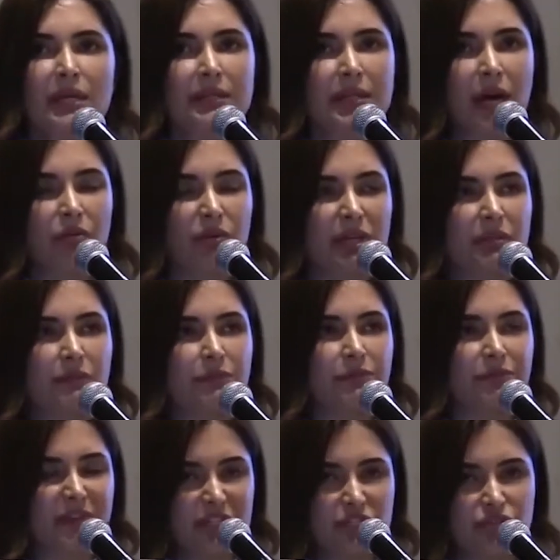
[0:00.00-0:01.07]
Now, in
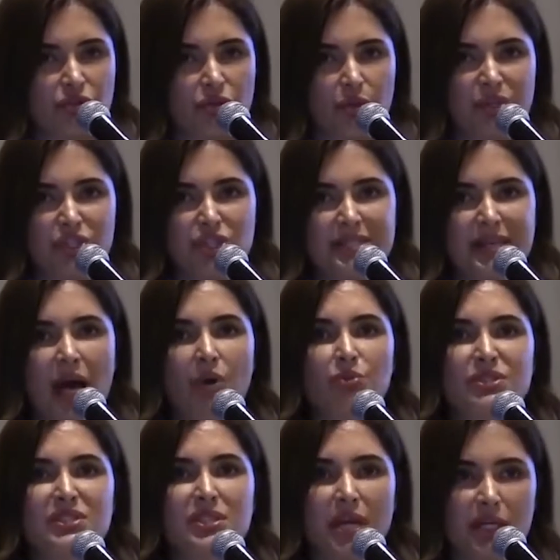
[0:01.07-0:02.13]
vitro, which is
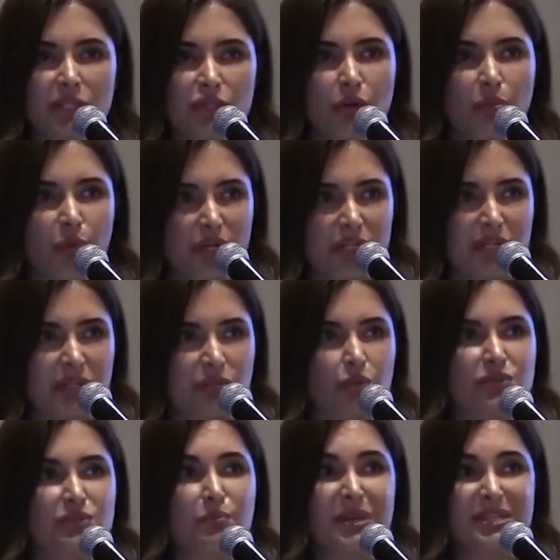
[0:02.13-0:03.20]
outside your body,
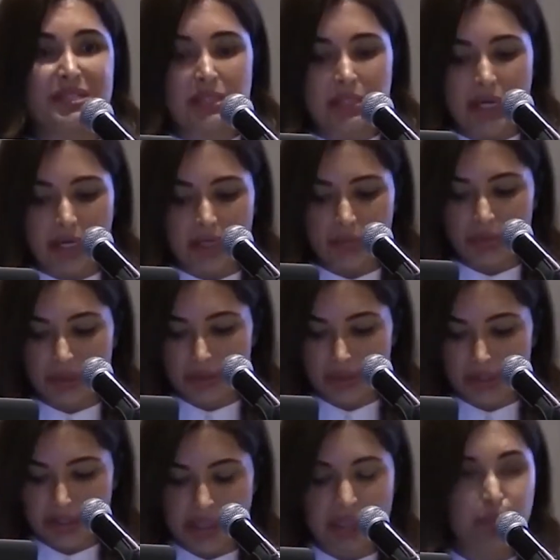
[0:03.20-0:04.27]
those
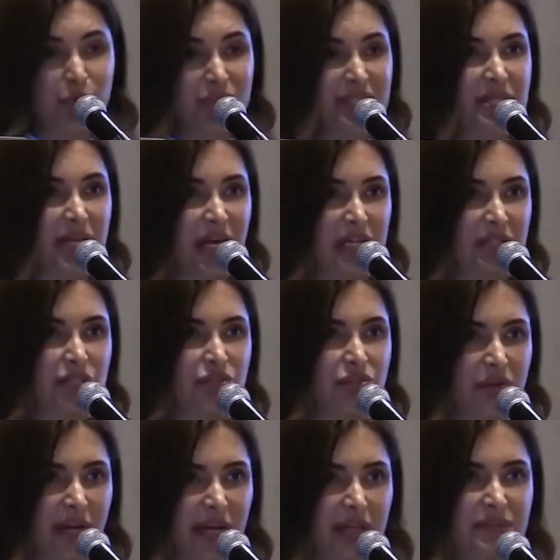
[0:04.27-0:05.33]
mesenchymal
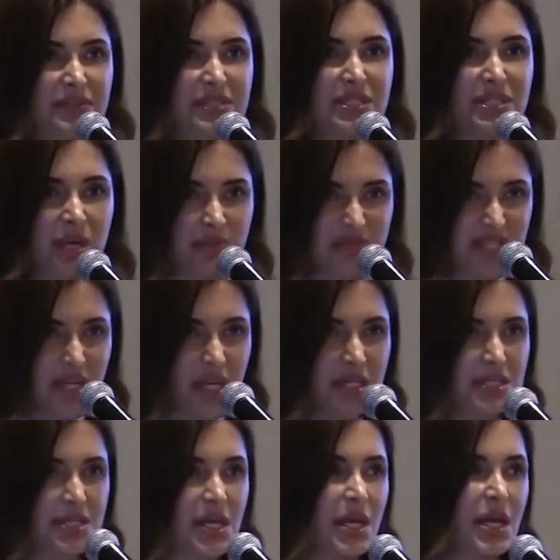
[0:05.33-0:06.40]
adipocyte-derived stem
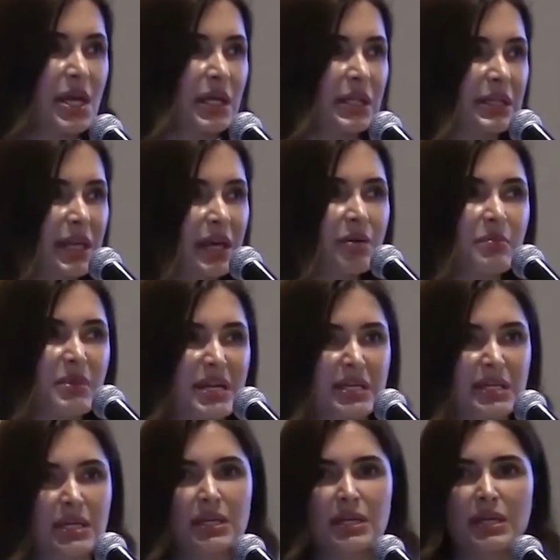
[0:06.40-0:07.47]
cells, they are
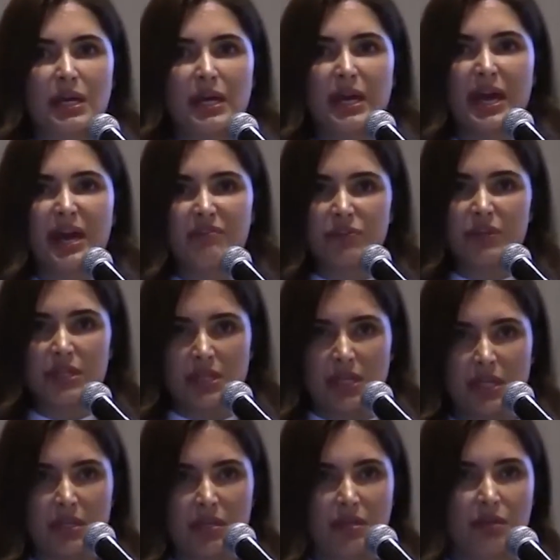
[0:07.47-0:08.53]
making
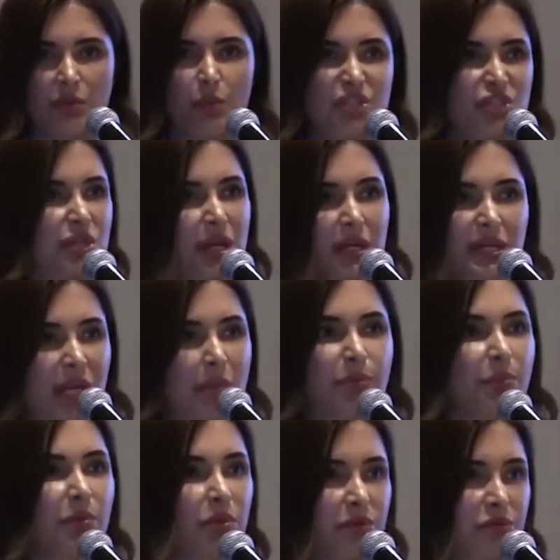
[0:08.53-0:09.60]
everything which they're
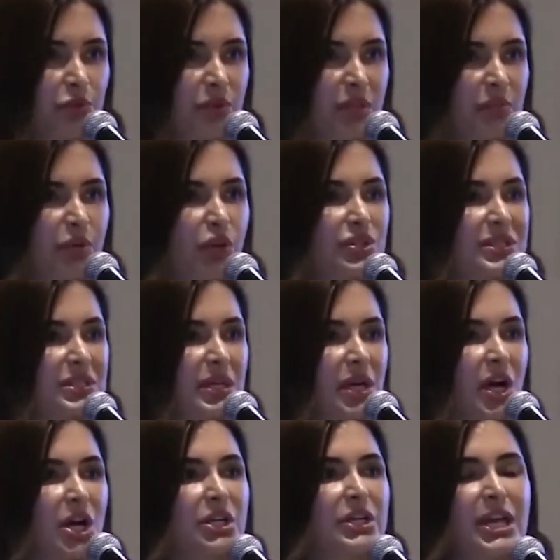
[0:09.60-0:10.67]
capable of doing, because they
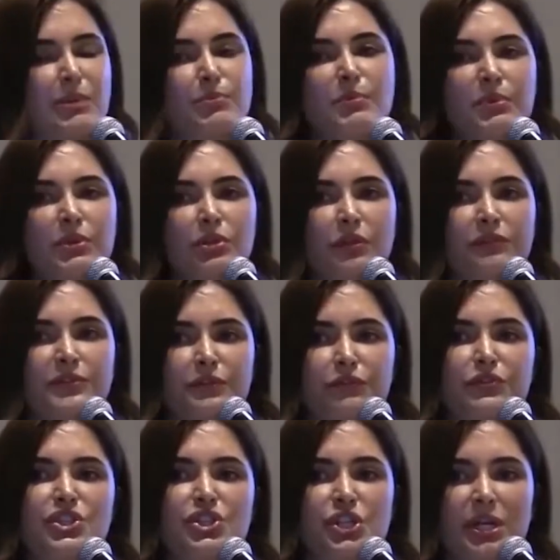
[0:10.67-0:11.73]
are capable of
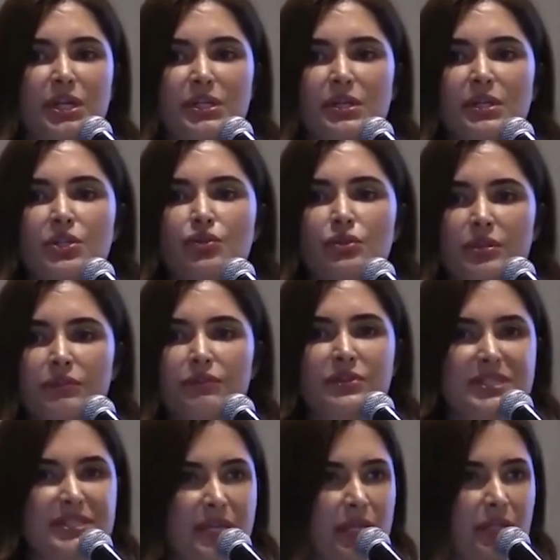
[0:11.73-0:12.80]
differentiating into
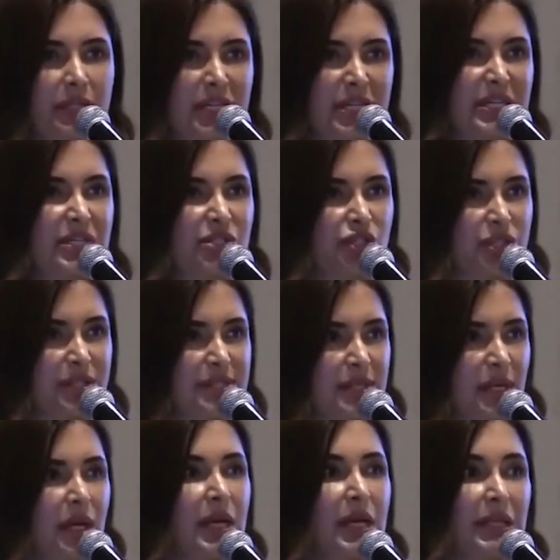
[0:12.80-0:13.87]
different cell lineages.
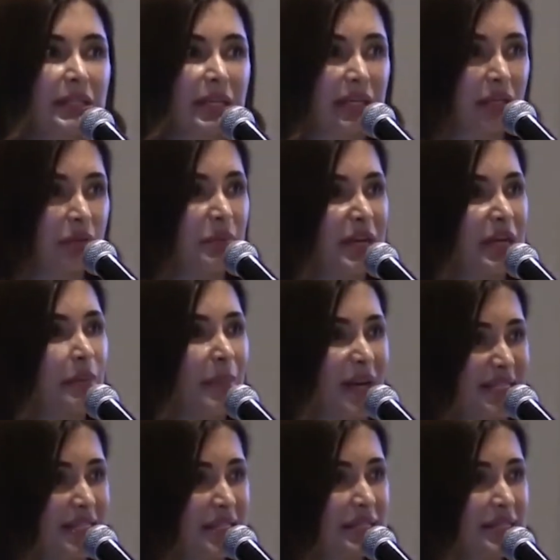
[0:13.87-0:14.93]
They can make
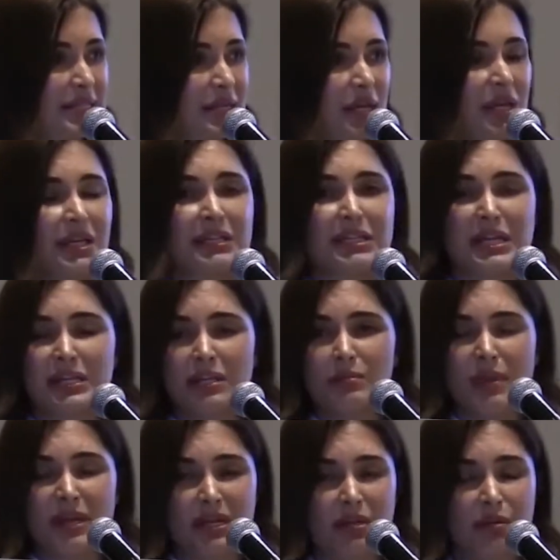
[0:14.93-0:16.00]
muscles, they
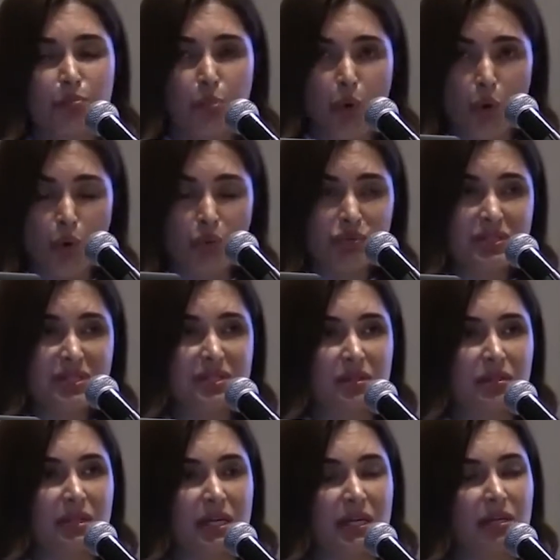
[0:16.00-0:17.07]
can make bones,
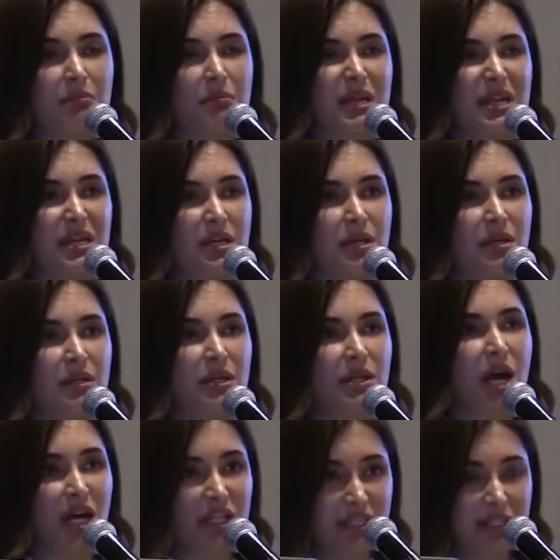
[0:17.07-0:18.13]
they can make
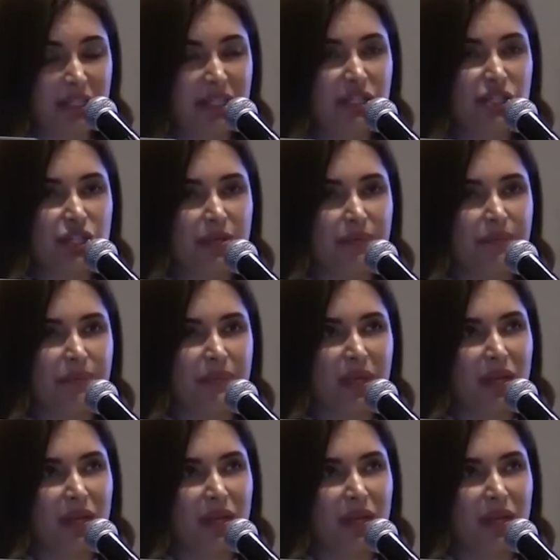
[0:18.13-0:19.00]
cartilage.